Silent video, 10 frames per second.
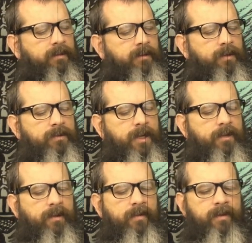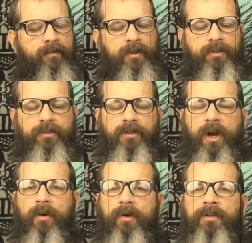Newsletter of the official
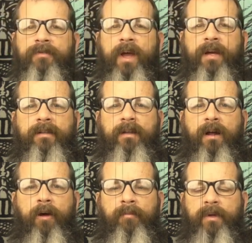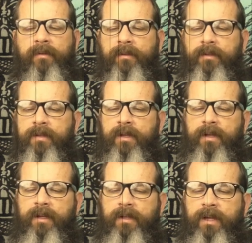Star Wars fan club.
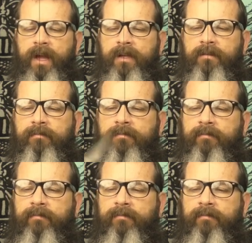Yet